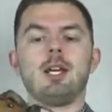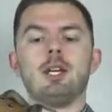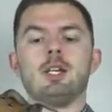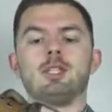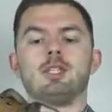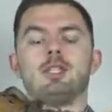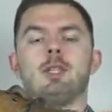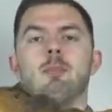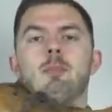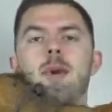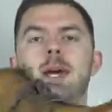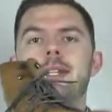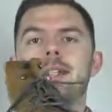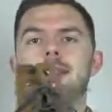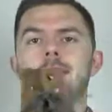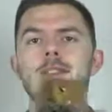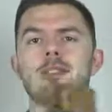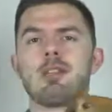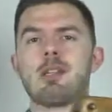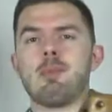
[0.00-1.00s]
Cement
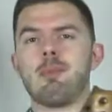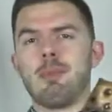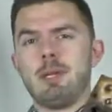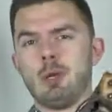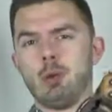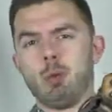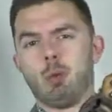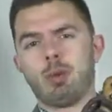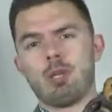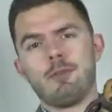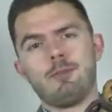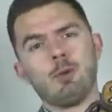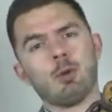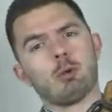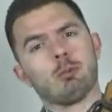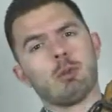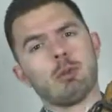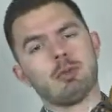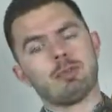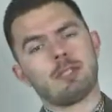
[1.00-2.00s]
is going to be one of your
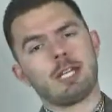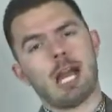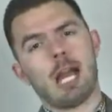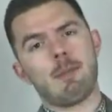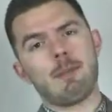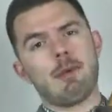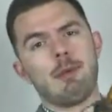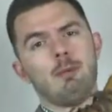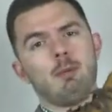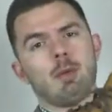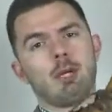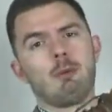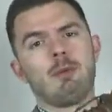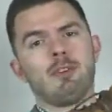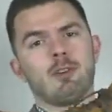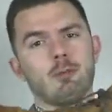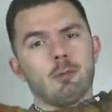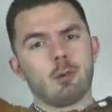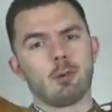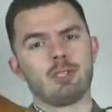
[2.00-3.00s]
most common, one of
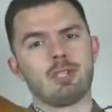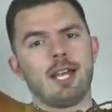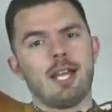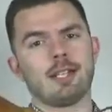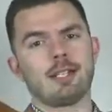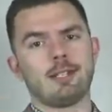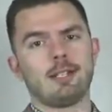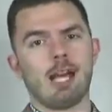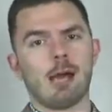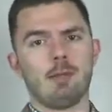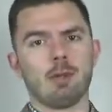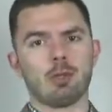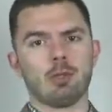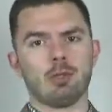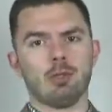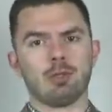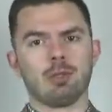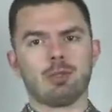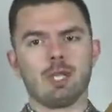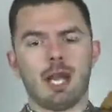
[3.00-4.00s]
your most
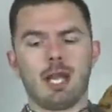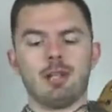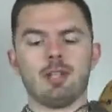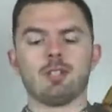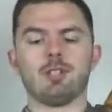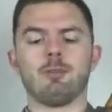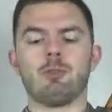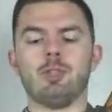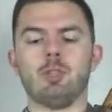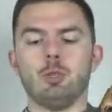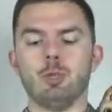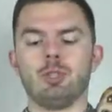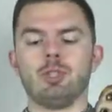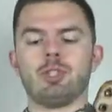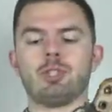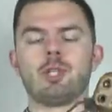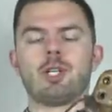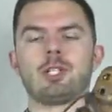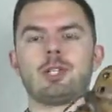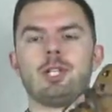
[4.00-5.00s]
economical styles of shoe
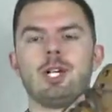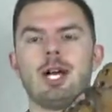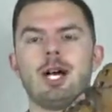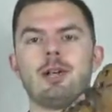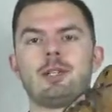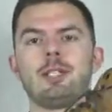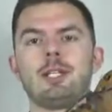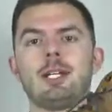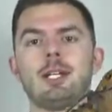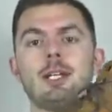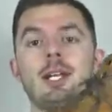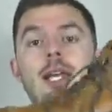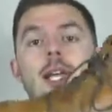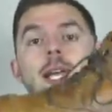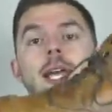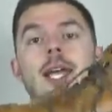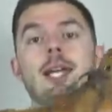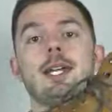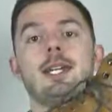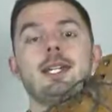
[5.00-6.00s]
construction out there,
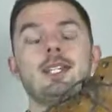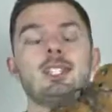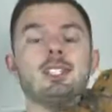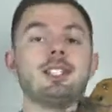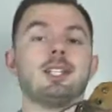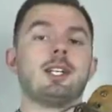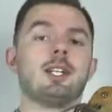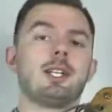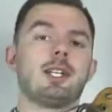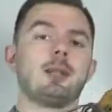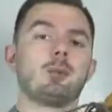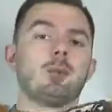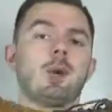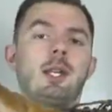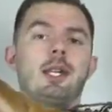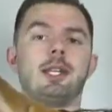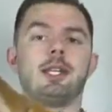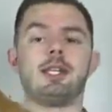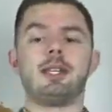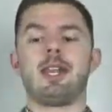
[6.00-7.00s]
and it is literally
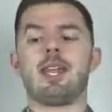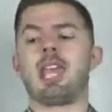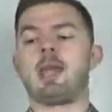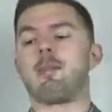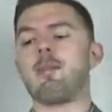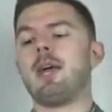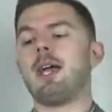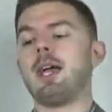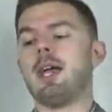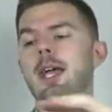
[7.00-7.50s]
right in the name.